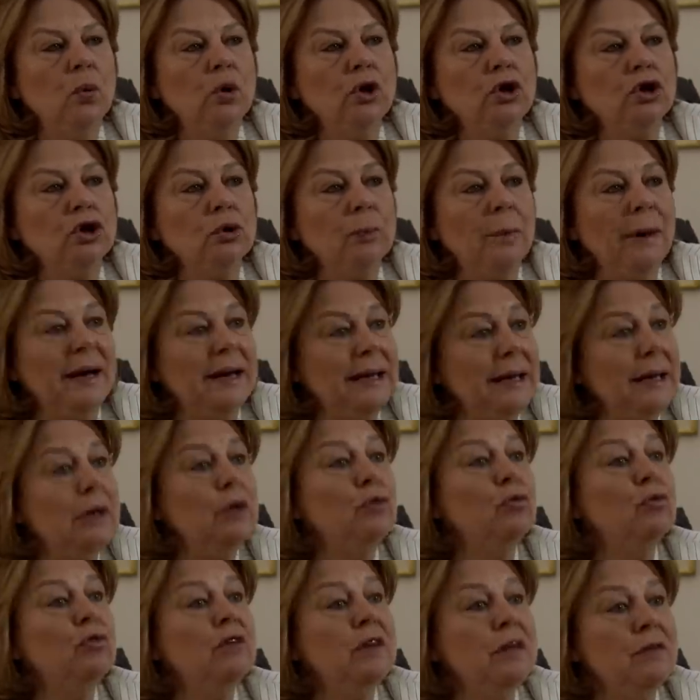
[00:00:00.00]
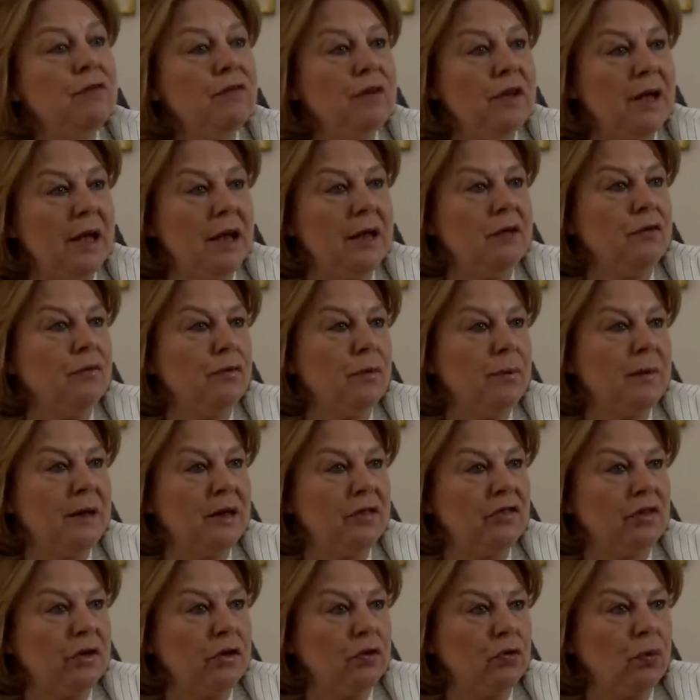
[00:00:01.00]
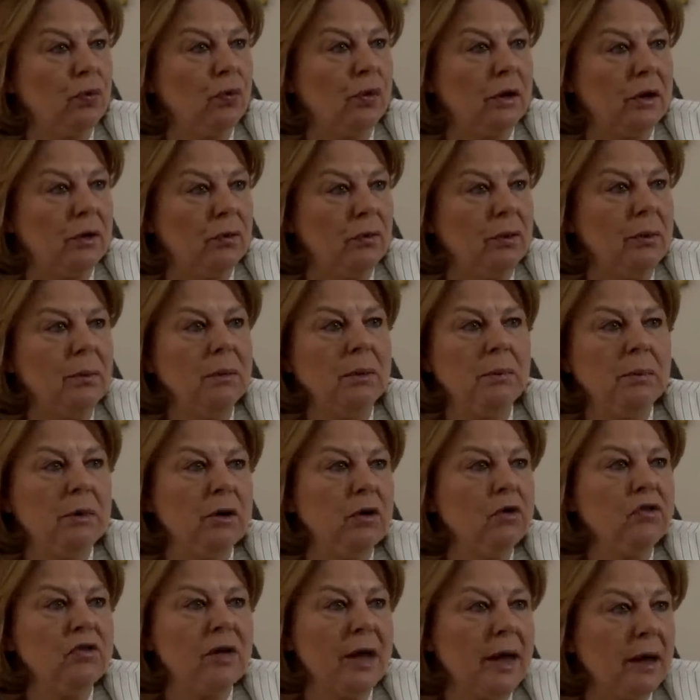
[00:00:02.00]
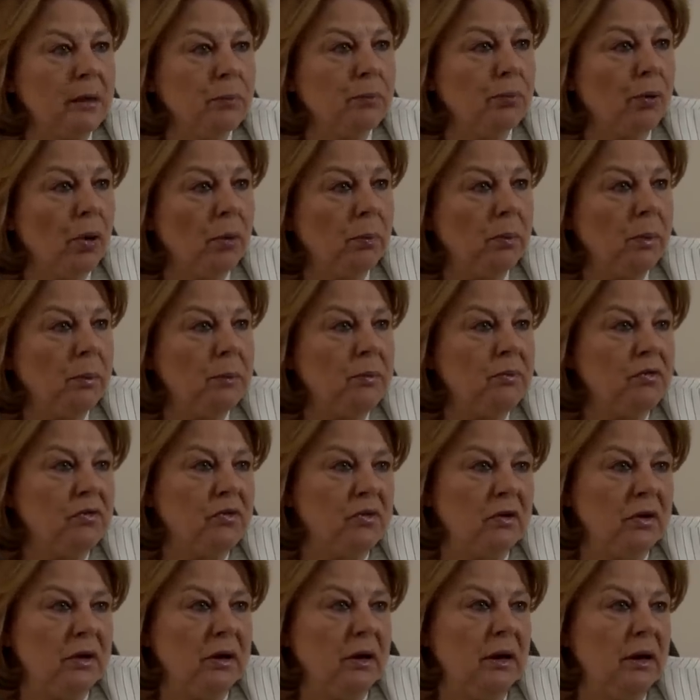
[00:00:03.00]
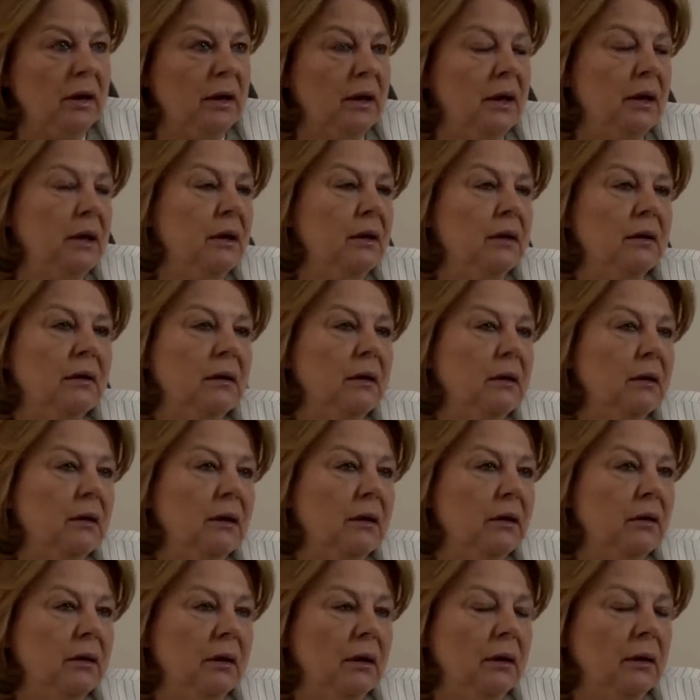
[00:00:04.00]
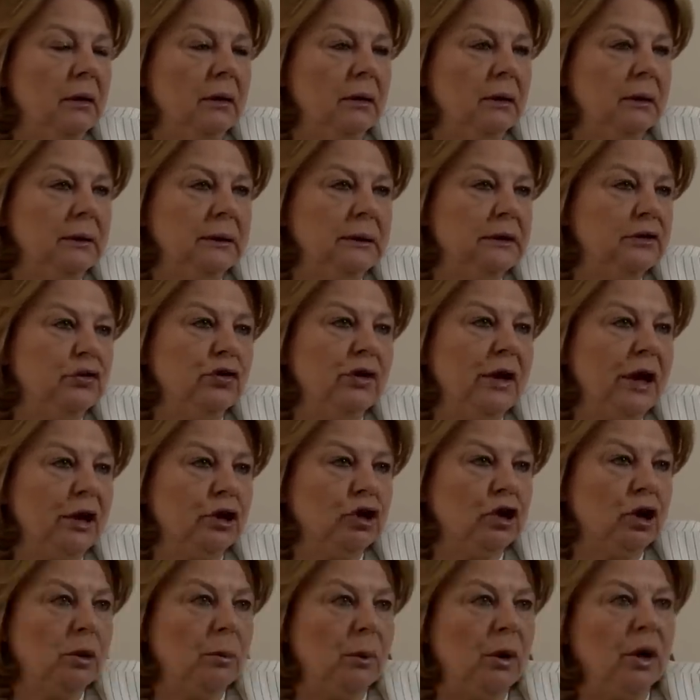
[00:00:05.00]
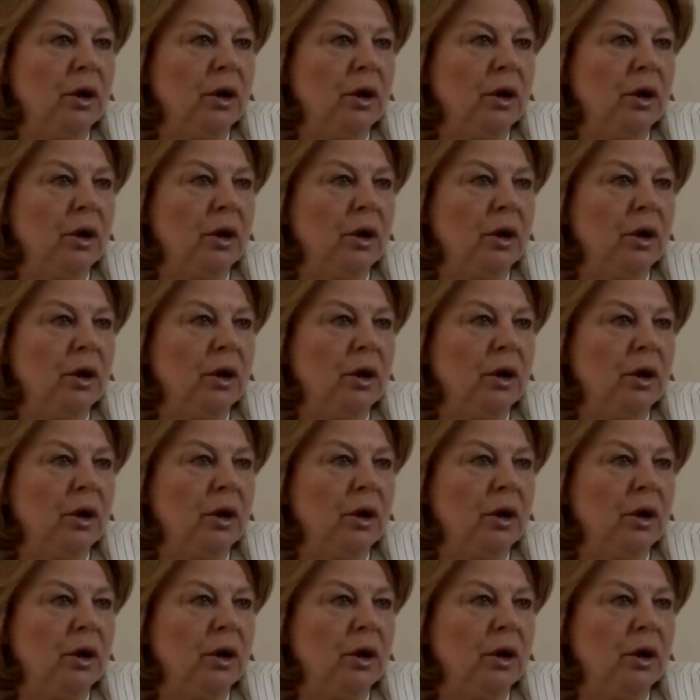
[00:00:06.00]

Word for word: which might need to deviate from that sectoral agreement because they had problems uh, in, in uh, international